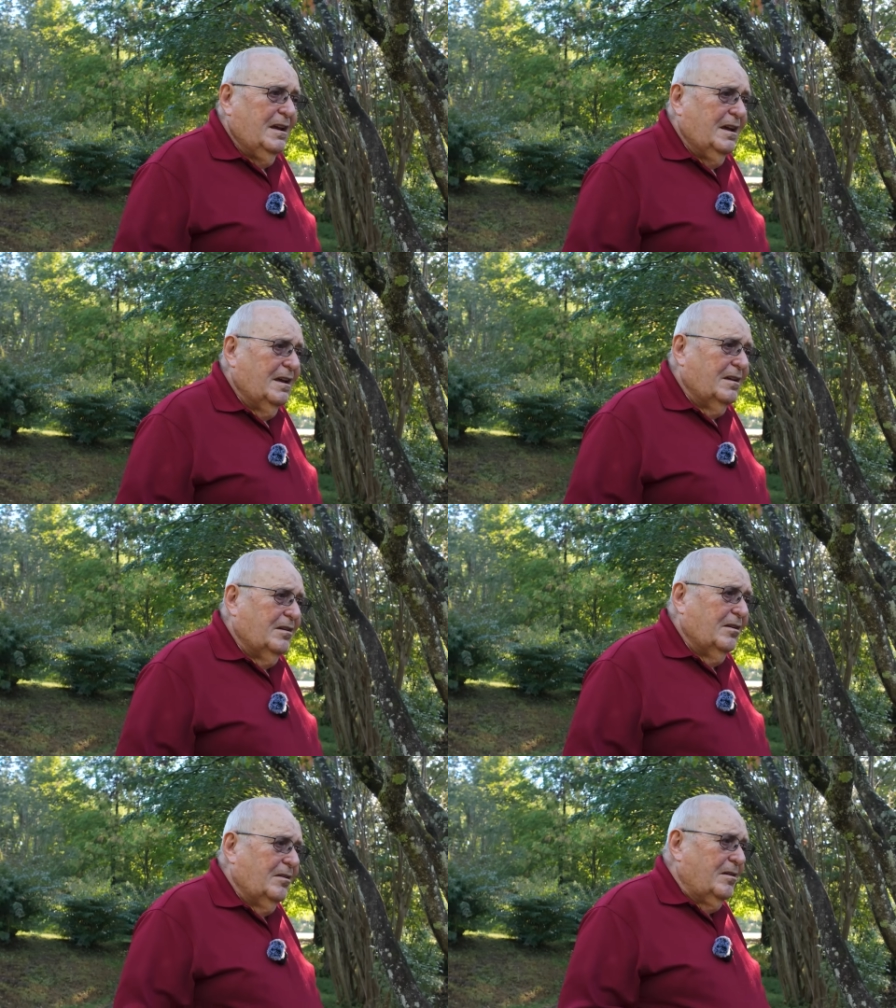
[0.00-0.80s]

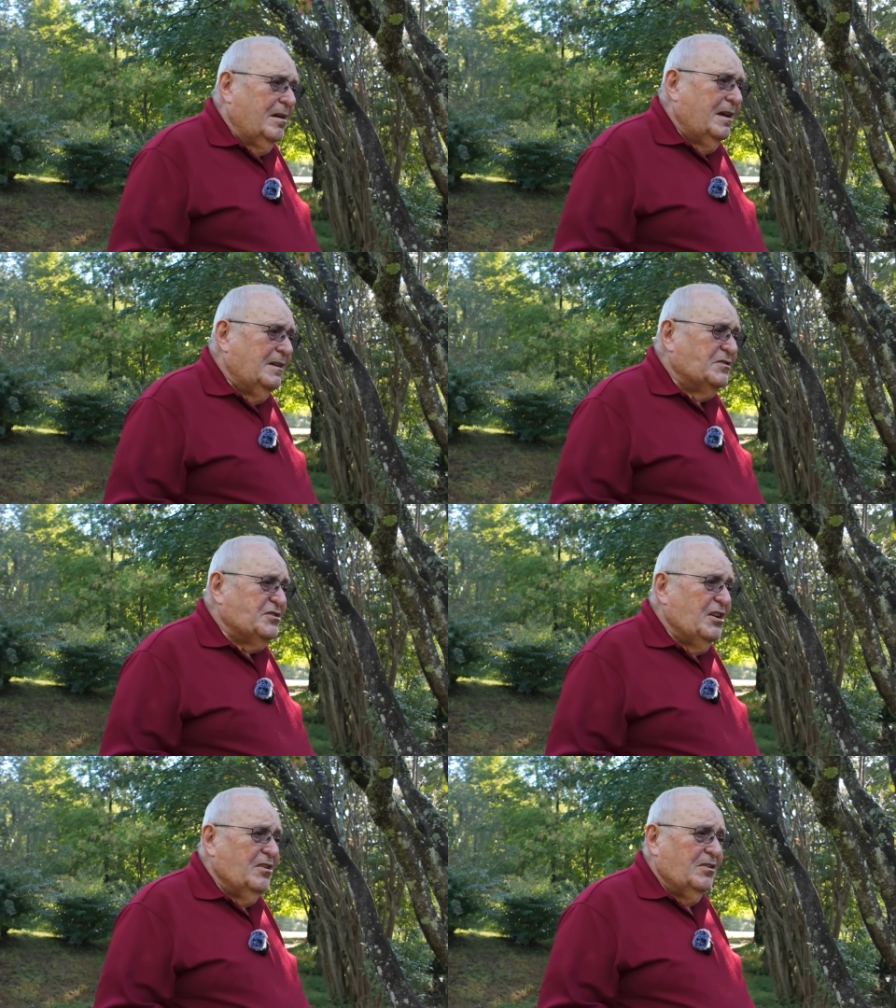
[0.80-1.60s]
And his
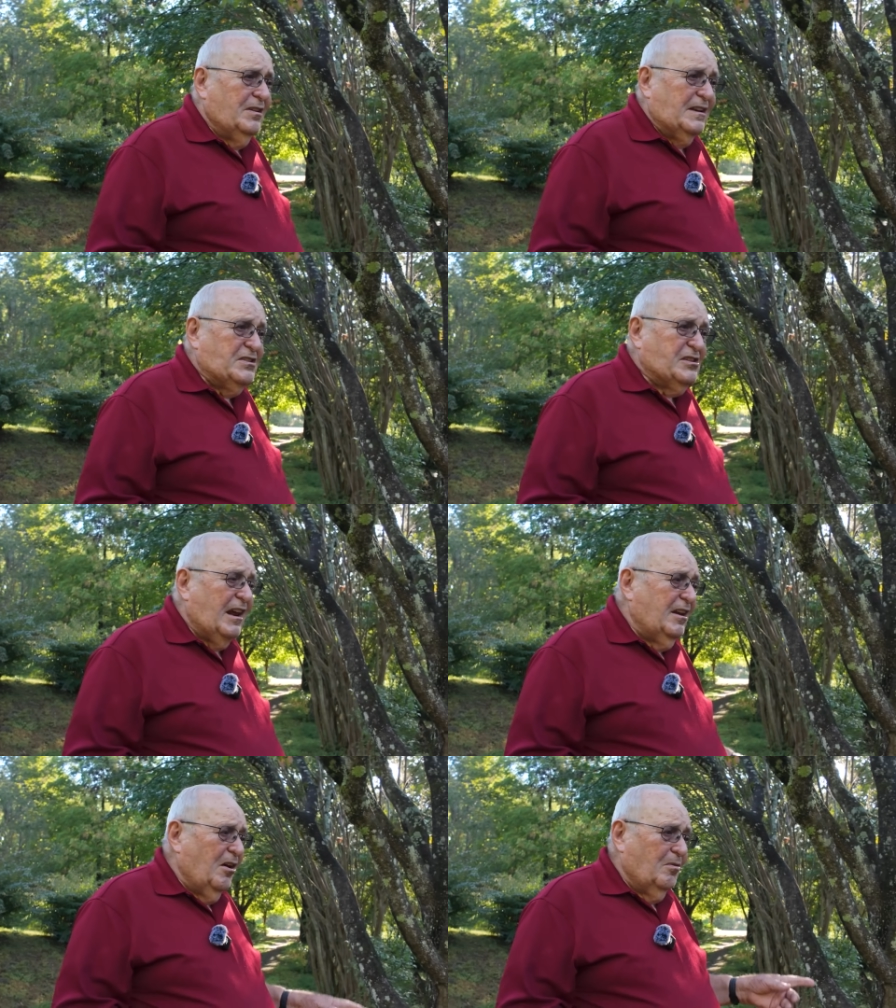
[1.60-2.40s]
son that
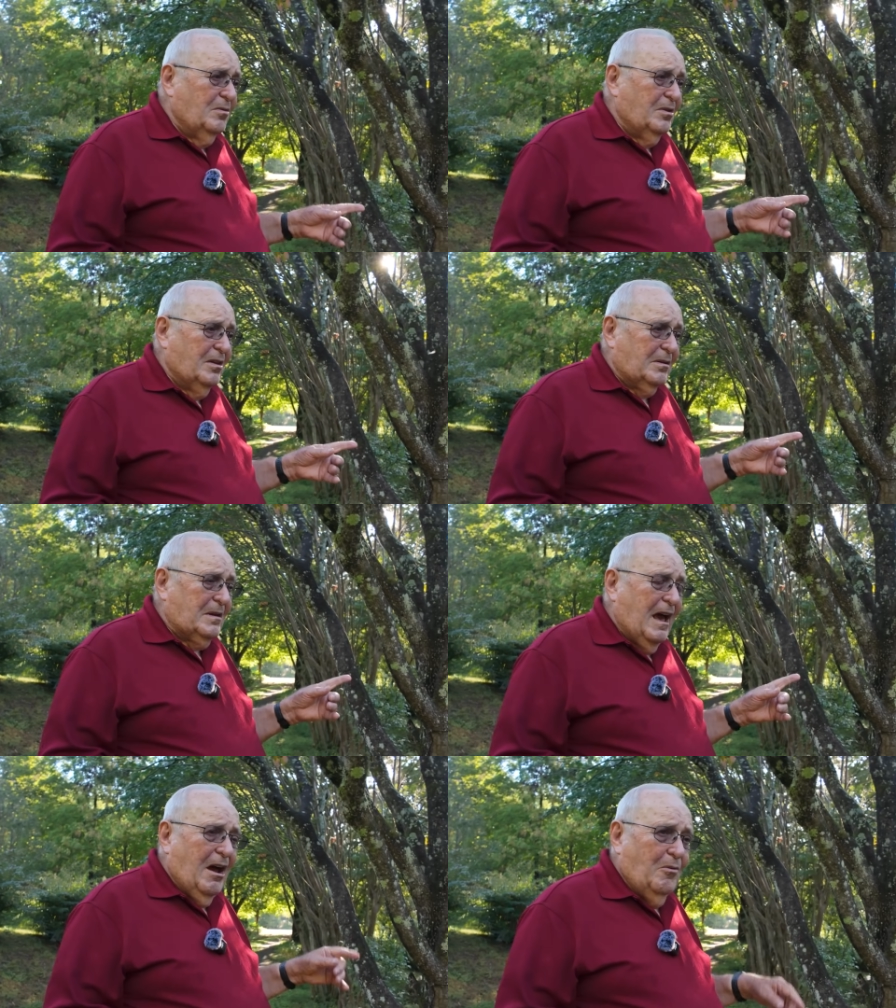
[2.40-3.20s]
stayed on, the
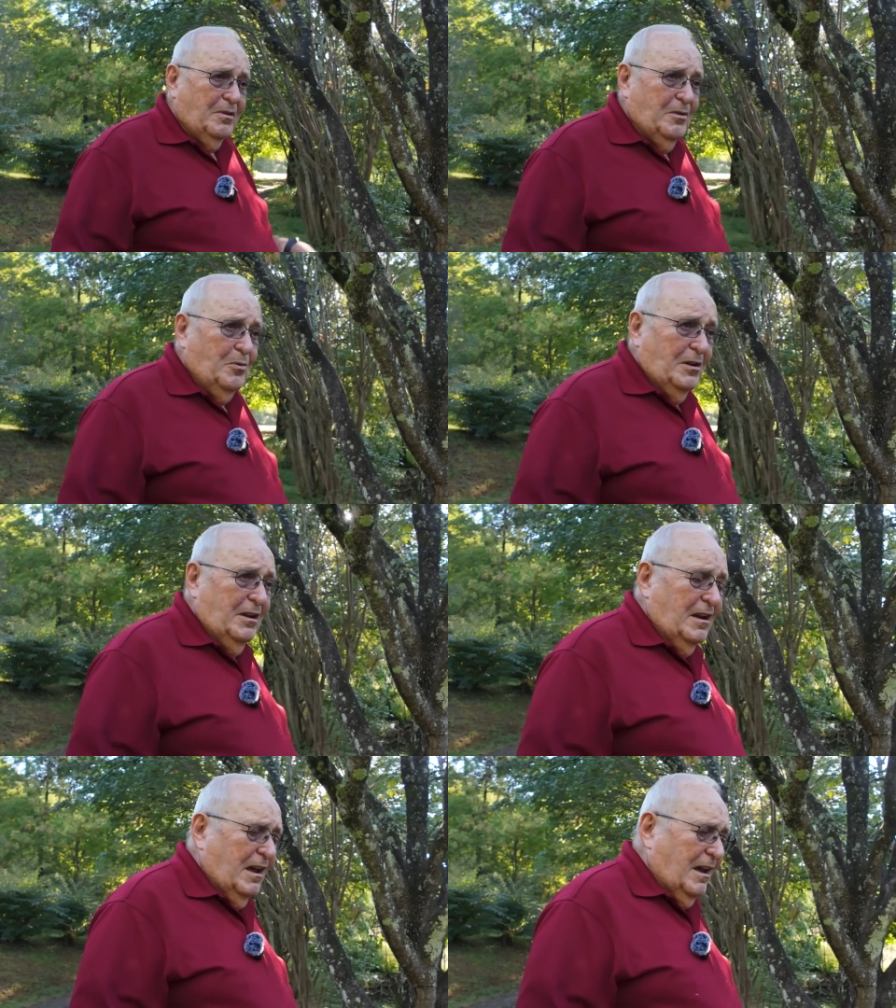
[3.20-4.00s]
guy with the
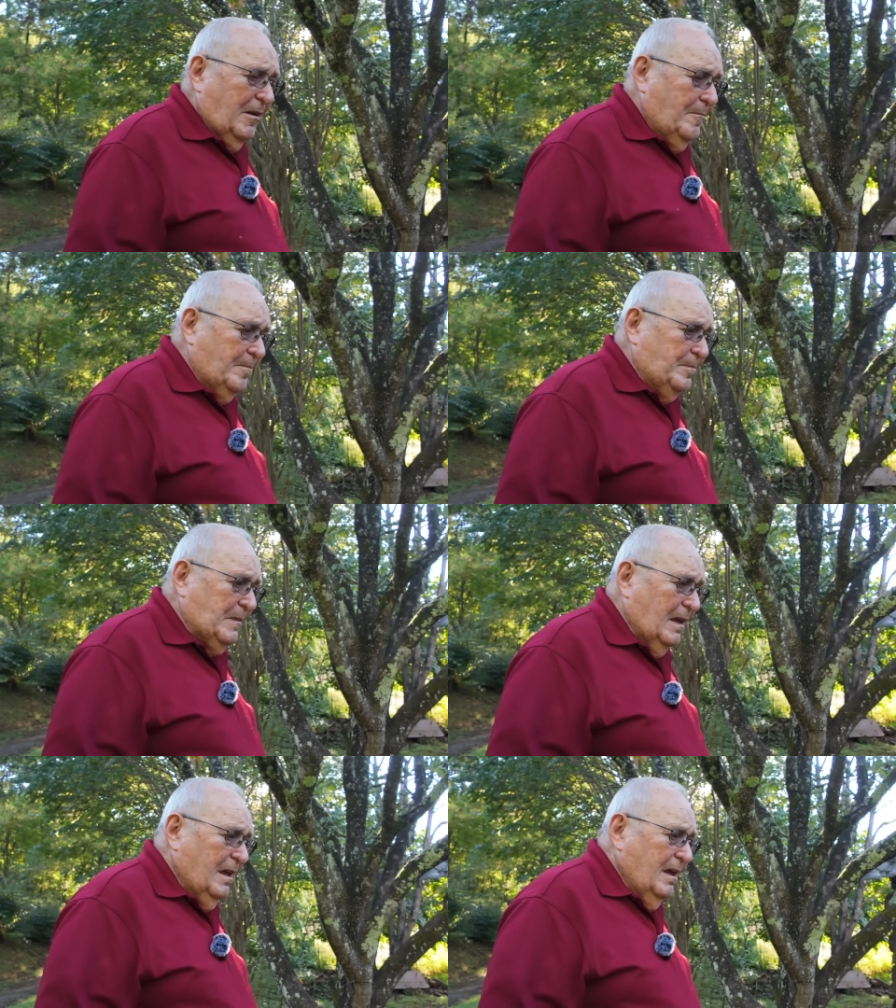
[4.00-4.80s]
wooden leg,
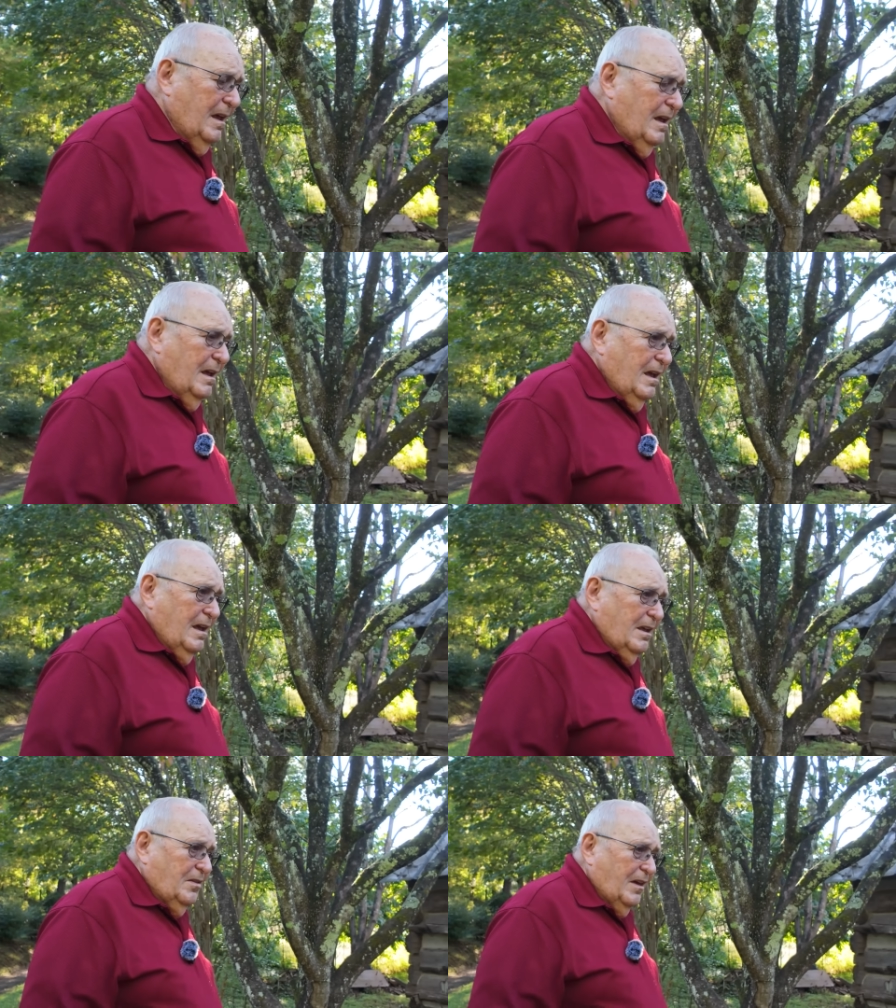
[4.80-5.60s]

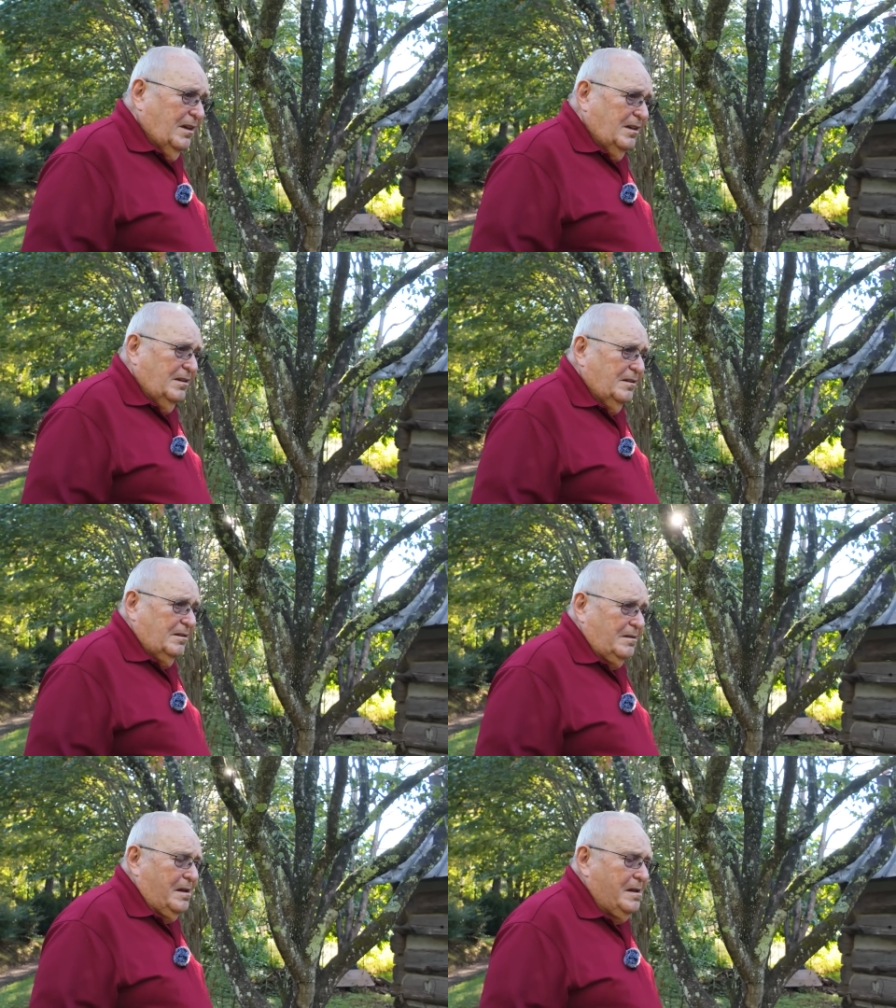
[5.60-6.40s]

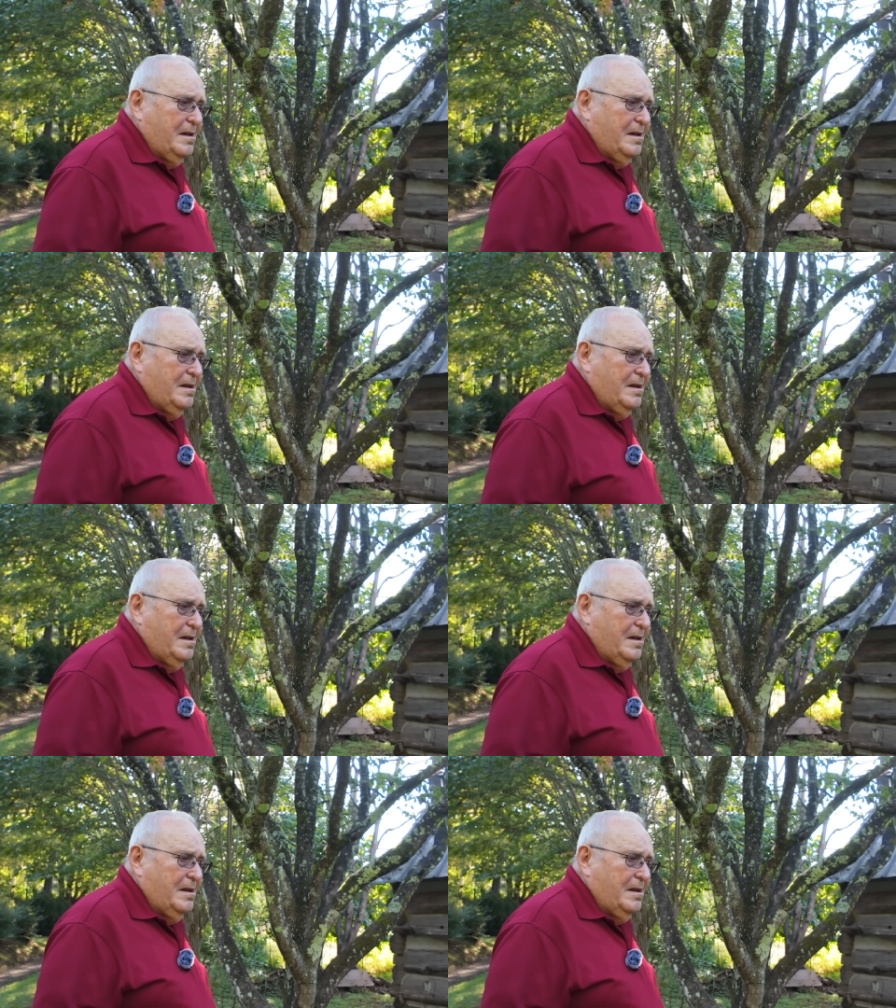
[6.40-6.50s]
they